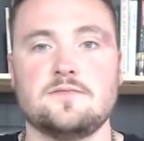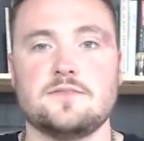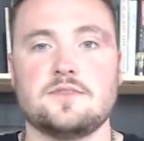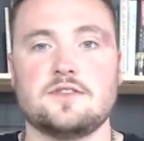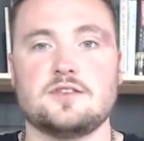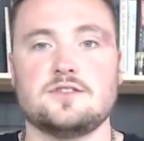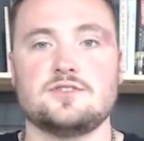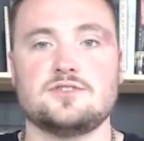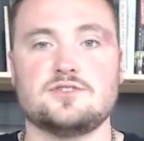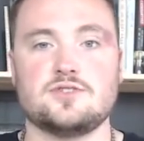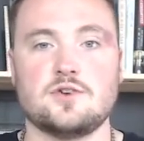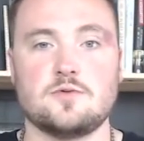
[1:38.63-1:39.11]

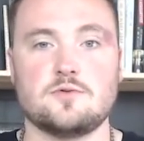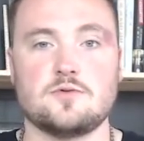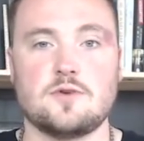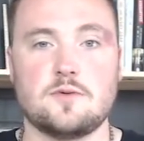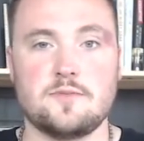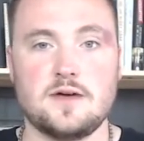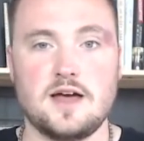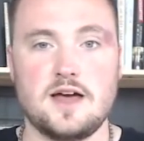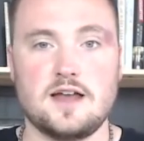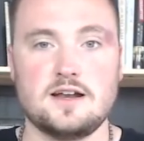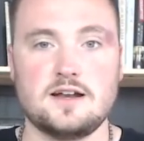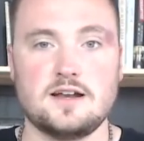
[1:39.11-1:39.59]
so
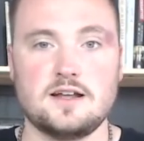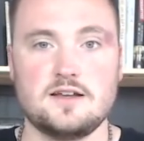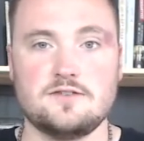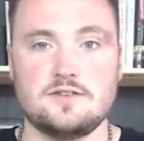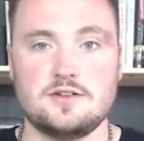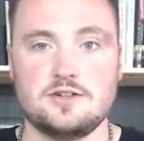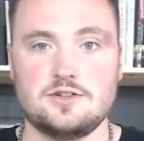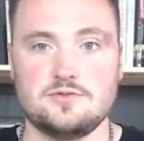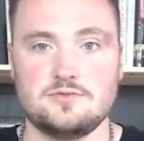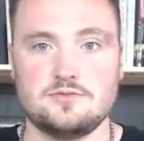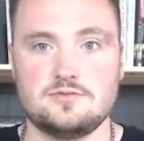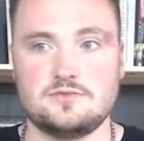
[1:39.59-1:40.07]
repetitive,
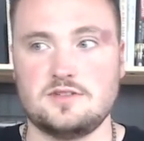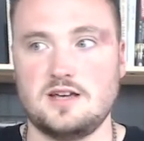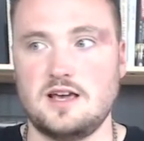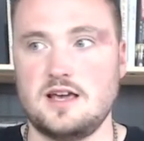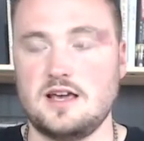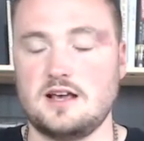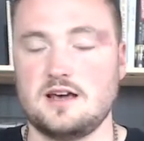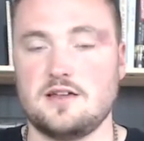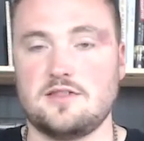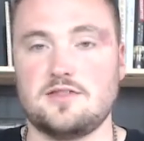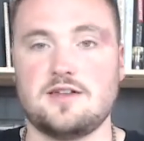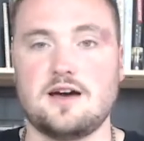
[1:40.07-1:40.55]
and you
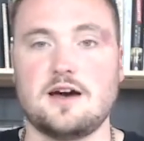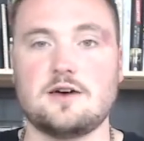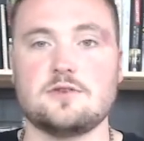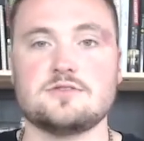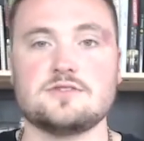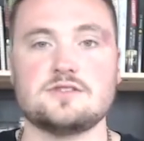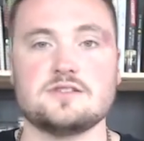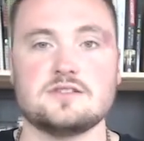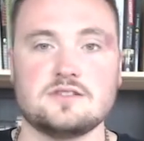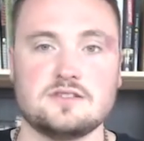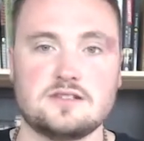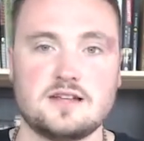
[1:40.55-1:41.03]
take
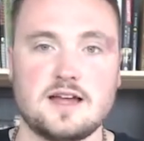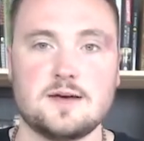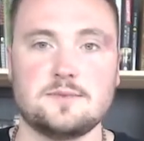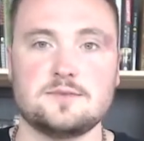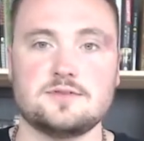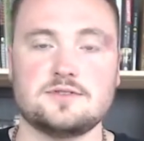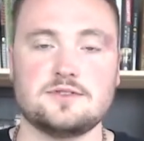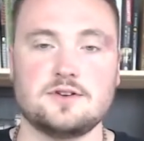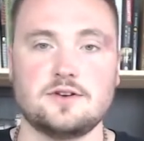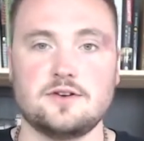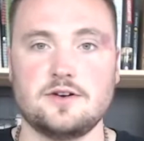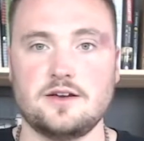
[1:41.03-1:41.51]
1,000
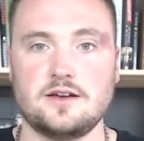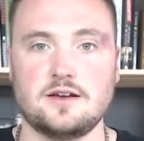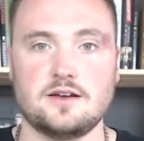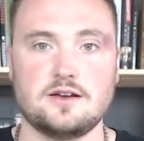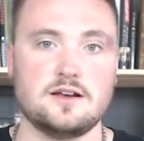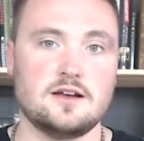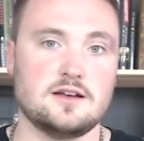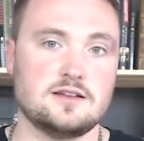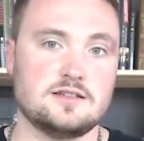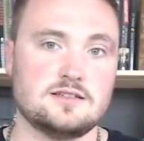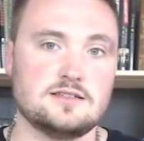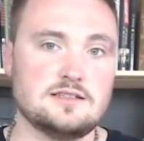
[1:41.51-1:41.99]
steps during
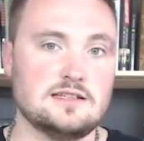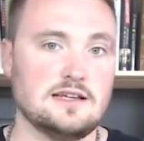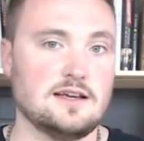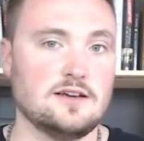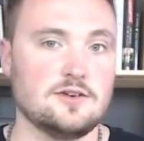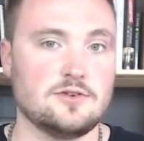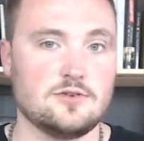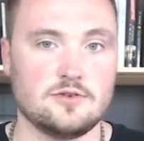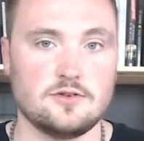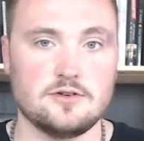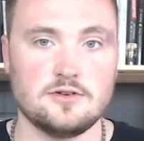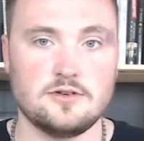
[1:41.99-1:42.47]
a
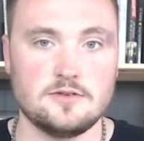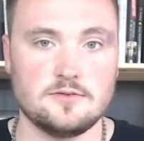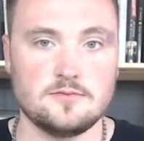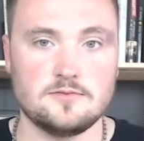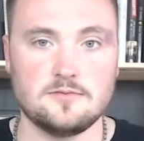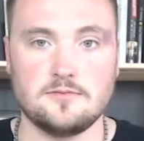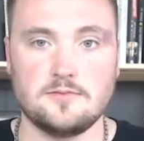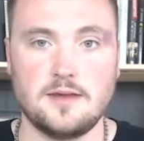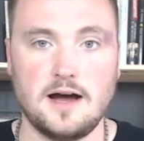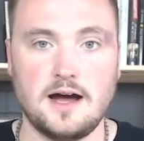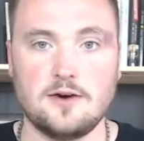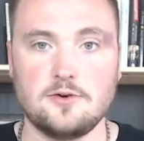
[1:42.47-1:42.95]
single
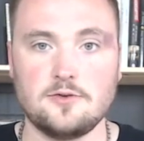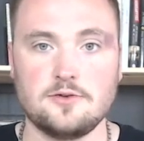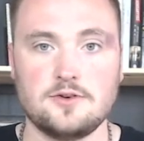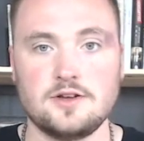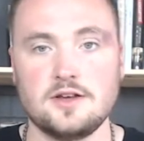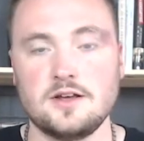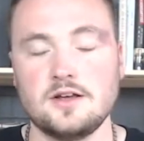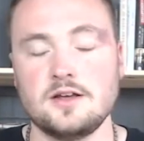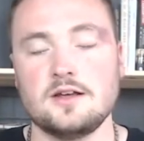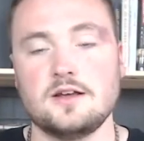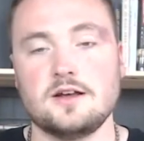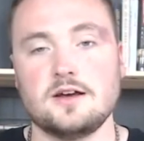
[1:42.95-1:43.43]
bout
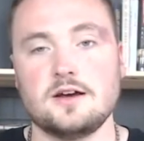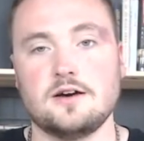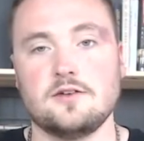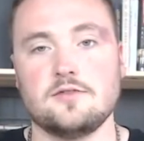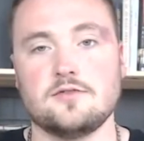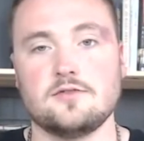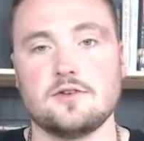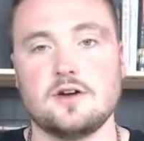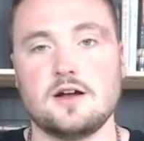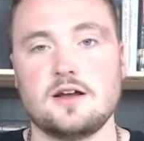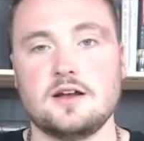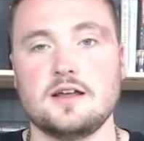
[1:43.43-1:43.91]

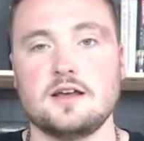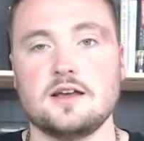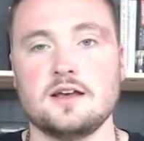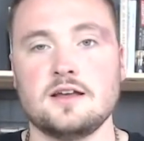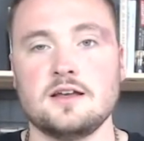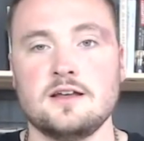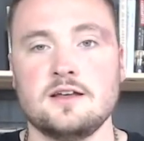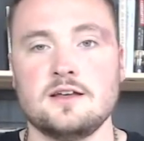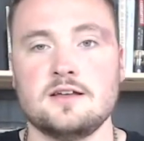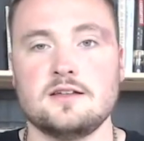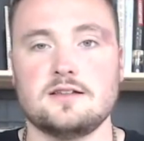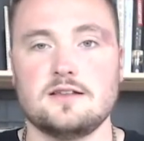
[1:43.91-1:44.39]
of
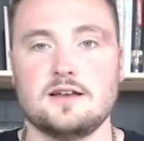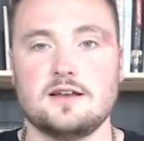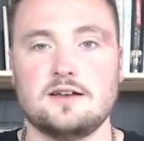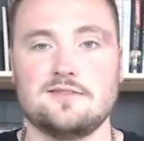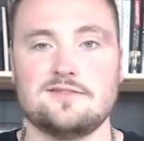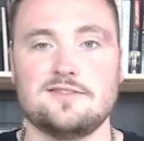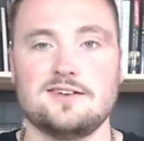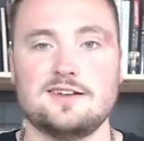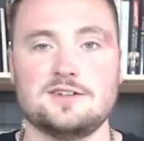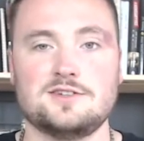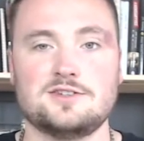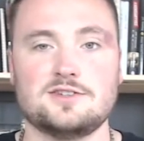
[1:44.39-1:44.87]
running that
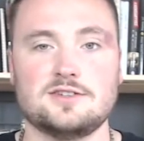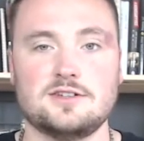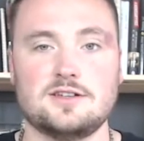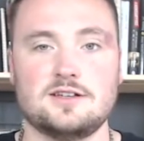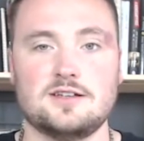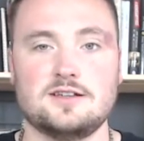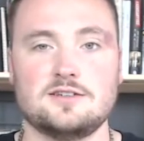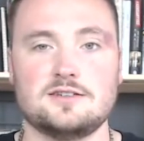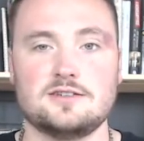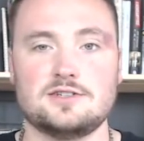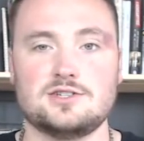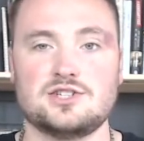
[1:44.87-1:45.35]

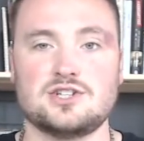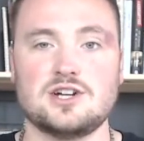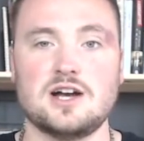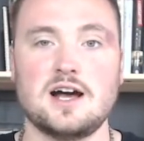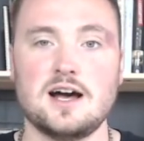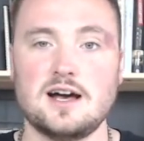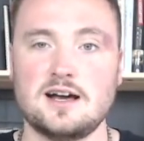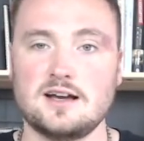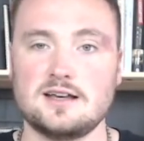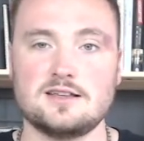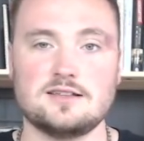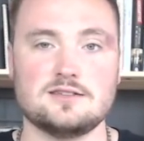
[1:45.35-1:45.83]
eventually the
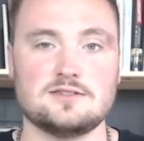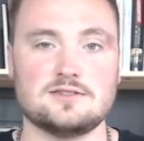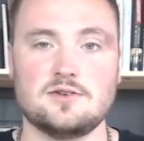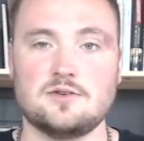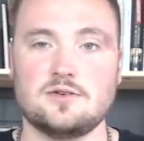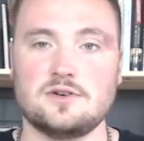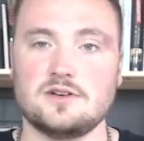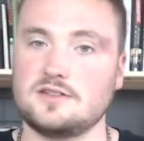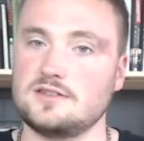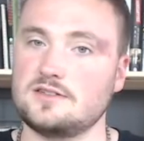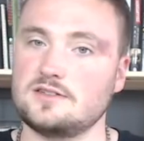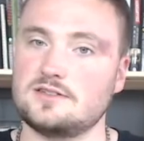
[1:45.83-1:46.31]
shock is
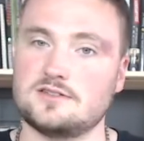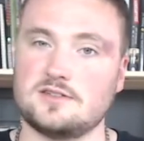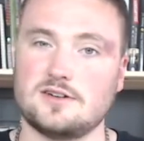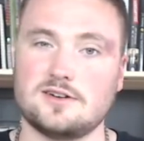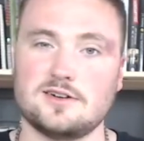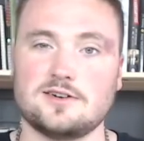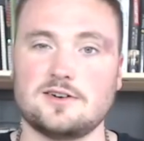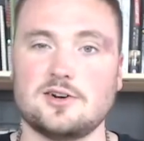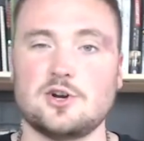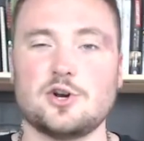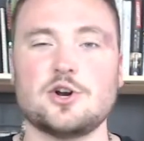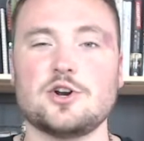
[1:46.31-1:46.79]
going to
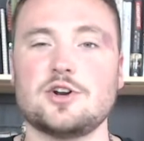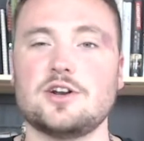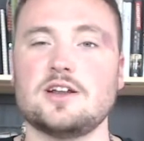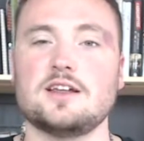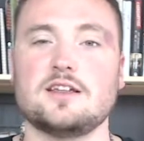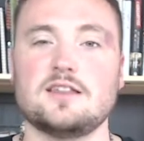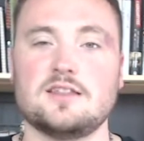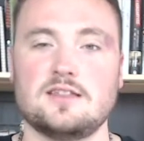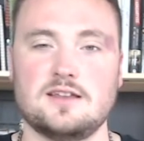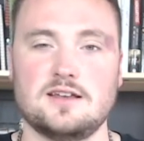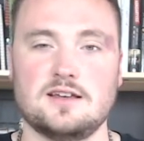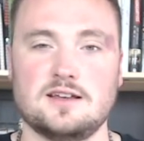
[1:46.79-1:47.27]
start
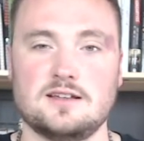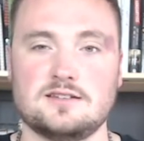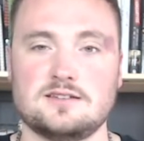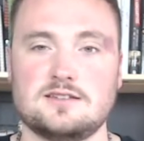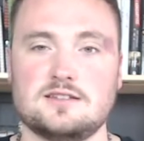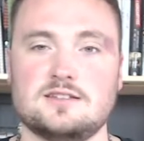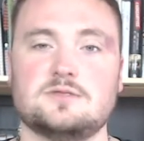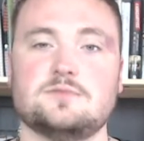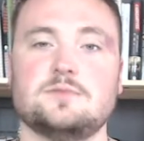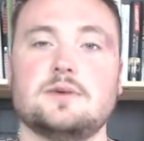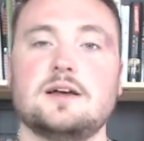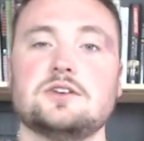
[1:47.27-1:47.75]
hurting things,
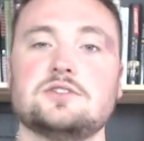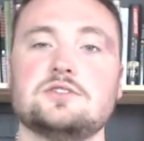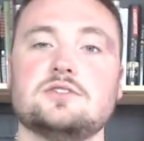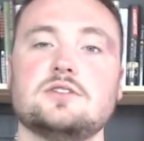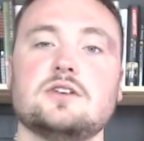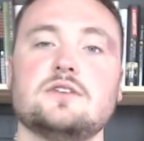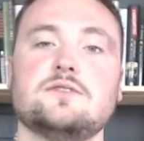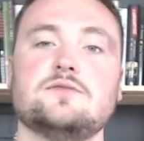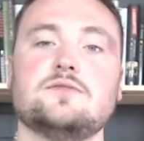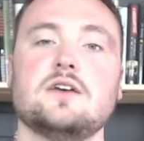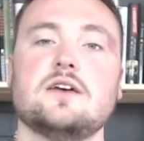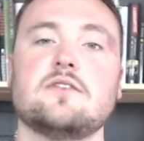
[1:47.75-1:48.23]

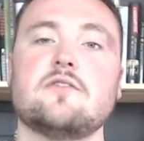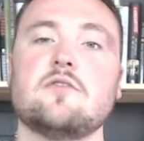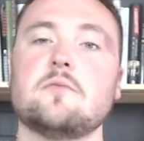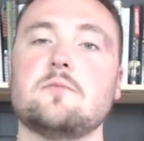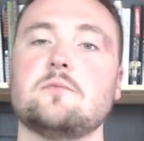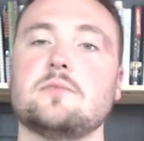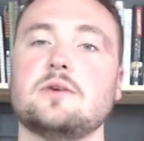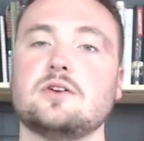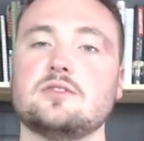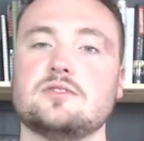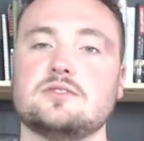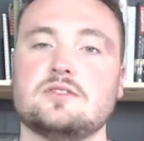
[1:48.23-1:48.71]
especially if you
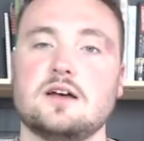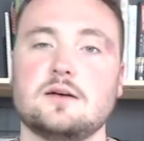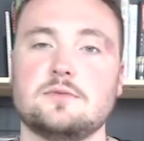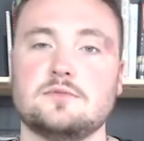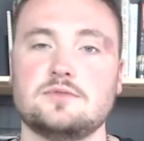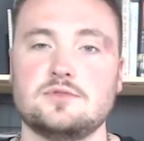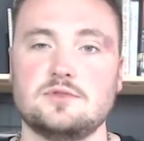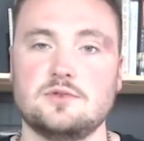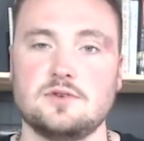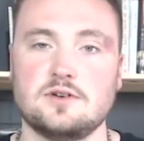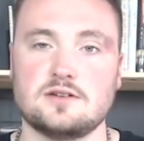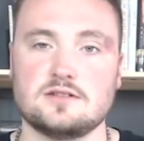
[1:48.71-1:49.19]
haven't built up
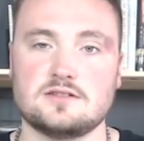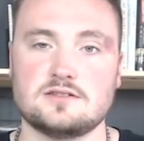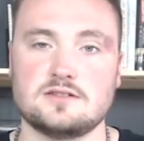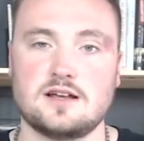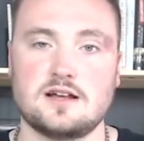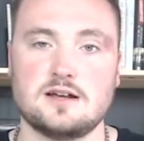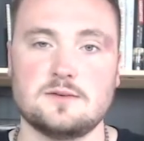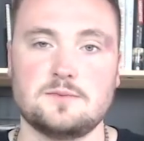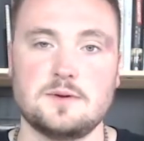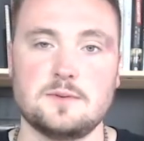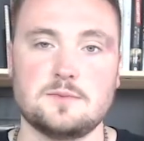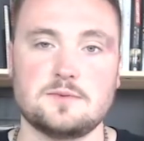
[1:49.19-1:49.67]
to it, because a
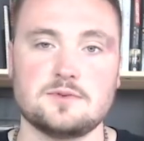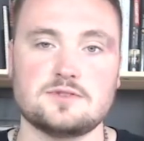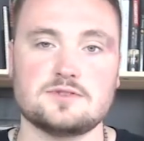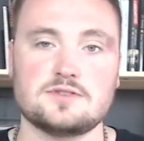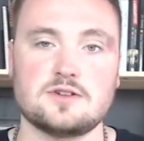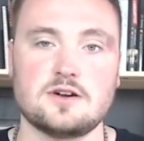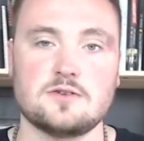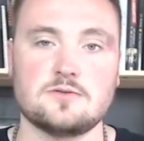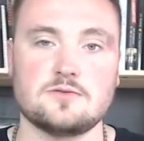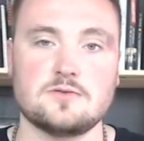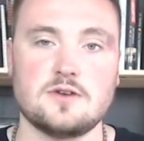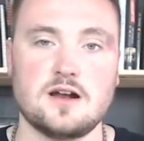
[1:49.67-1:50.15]
lot of people
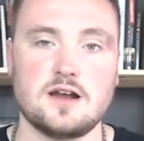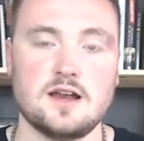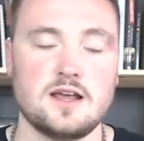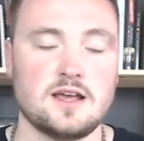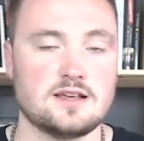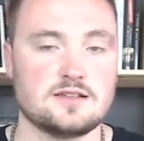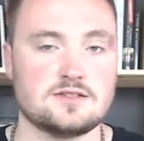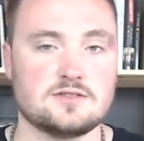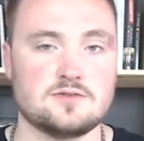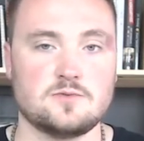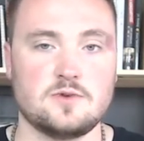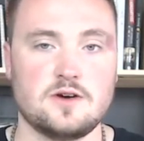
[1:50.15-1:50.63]
start
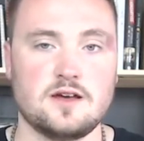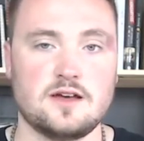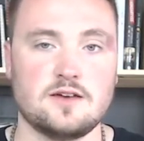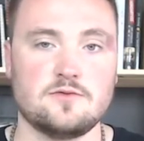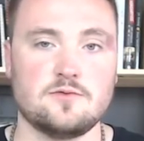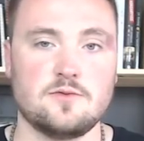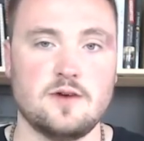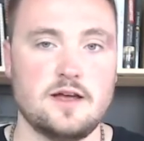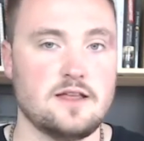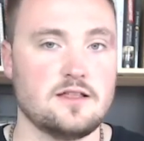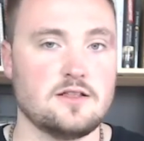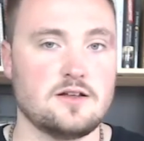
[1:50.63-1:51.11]
running as a way
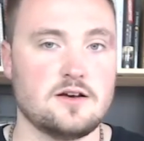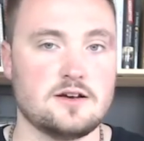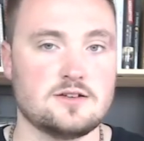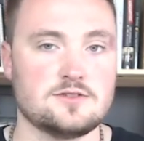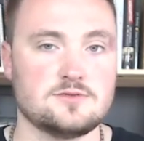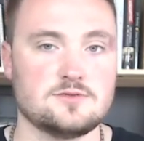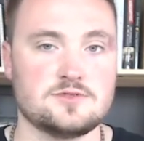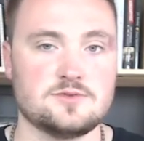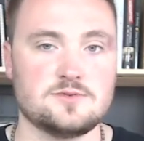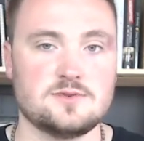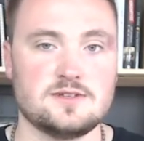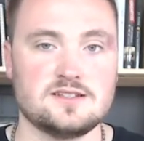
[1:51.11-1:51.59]
of weight
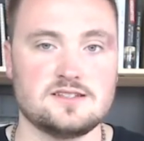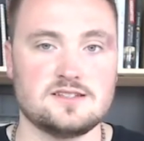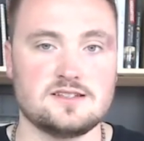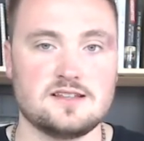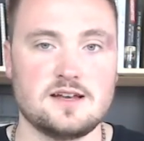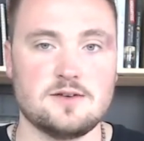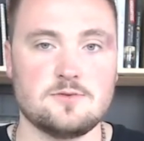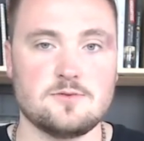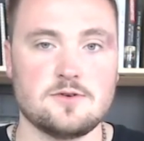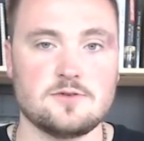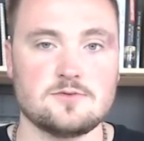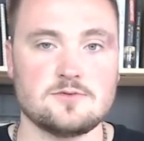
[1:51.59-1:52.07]
loss, which means that
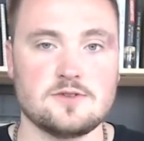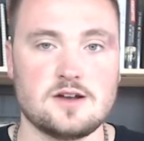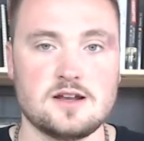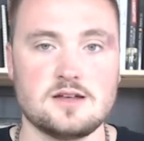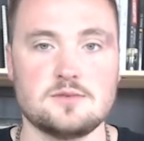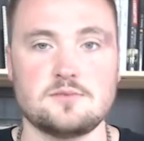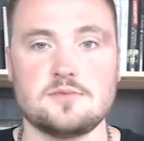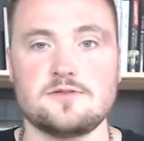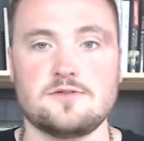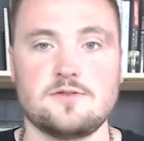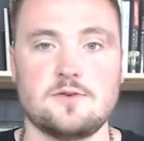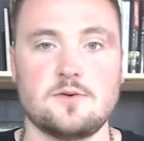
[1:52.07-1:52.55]
they weren't
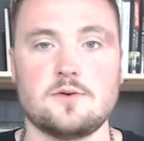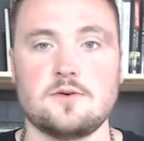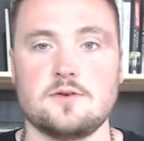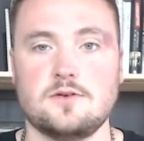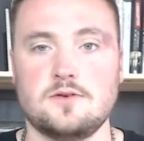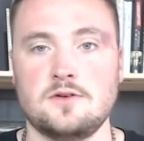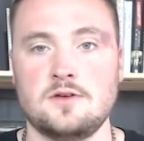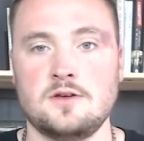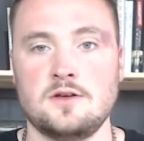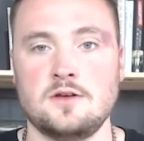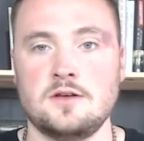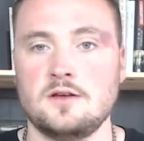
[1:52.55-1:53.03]
running before,